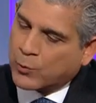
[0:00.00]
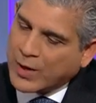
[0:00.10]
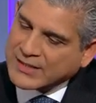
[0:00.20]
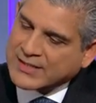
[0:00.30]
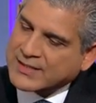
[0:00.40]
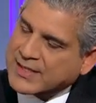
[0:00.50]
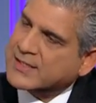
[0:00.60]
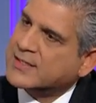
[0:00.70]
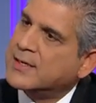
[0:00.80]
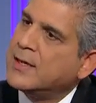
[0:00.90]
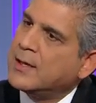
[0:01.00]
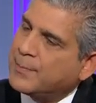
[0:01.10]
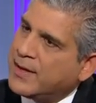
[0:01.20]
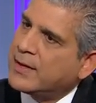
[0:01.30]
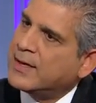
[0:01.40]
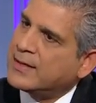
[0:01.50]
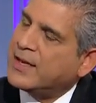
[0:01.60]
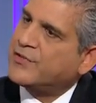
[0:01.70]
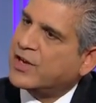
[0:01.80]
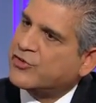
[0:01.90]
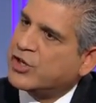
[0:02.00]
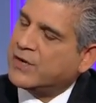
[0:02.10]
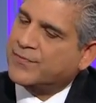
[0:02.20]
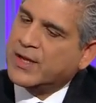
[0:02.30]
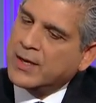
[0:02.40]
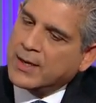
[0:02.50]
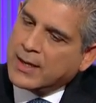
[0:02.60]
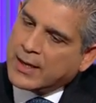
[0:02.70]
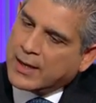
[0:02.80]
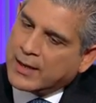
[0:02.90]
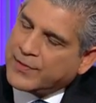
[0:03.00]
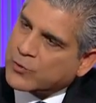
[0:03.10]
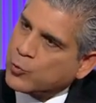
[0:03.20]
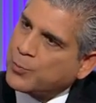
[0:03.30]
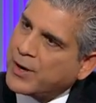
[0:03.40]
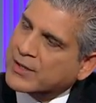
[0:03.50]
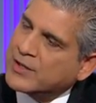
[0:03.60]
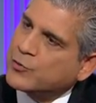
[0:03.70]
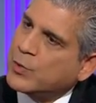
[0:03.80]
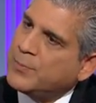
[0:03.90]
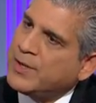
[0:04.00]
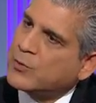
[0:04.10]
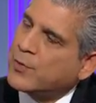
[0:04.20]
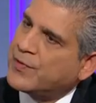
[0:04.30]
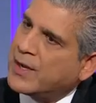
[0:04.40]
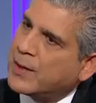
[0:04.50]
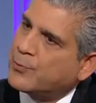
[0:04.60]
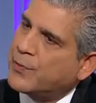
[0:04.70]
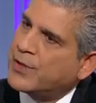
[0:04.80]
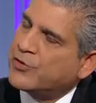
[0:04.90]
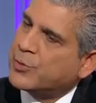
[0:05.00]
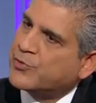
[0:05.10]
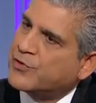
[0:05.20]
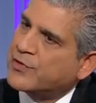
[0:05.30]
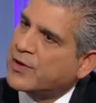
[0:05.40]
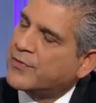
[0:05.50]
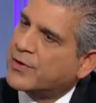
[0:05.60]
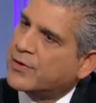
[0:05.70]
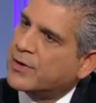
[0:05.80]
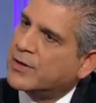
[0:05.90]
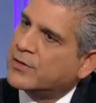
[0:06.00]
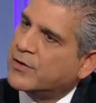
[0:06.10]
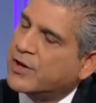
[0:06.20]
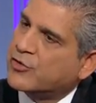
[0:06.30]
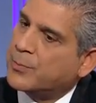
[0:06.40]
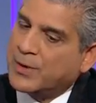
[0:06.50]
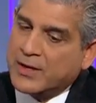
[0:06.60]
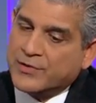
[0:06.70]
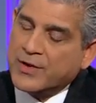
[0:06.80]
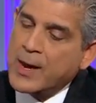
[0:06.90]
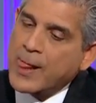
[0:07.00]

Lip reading: Once this period is achieved, the two parties will meet with the help with the Egyptians and other international players.